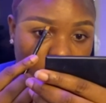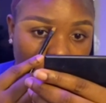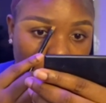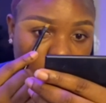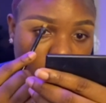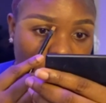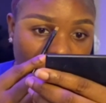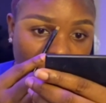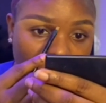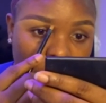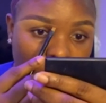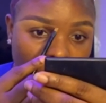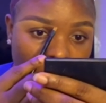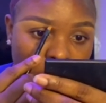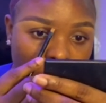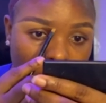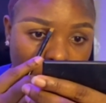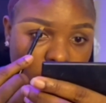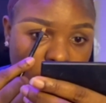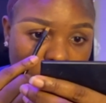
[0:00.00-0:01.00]
foundation shade,
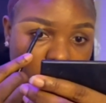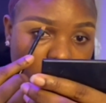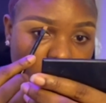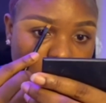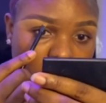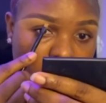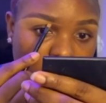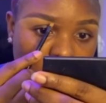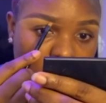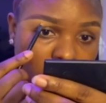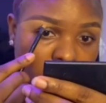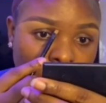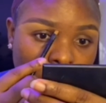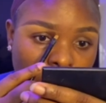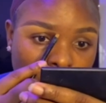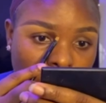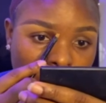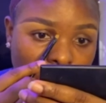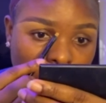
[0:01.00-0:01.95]
which is what I'm doing right